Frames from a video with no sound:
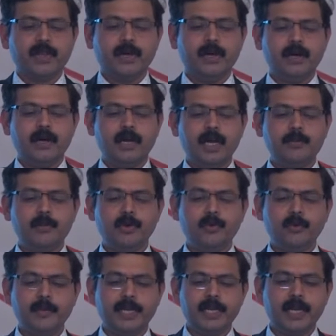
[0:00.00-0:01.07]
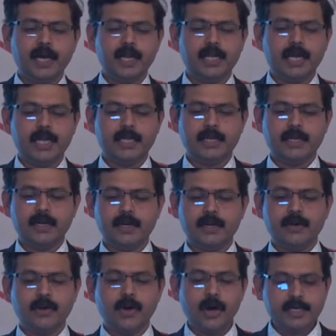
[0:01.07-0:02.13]
among women
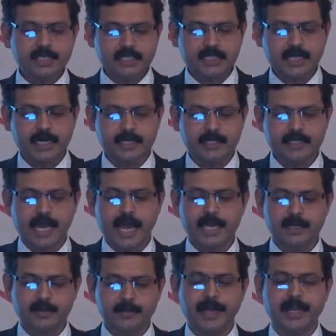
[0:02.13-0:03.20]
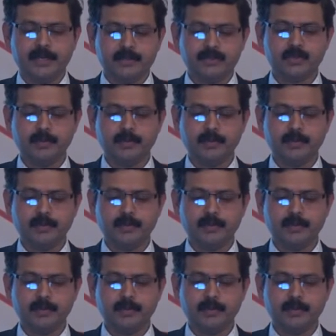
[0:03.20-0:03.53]
on statin than in men.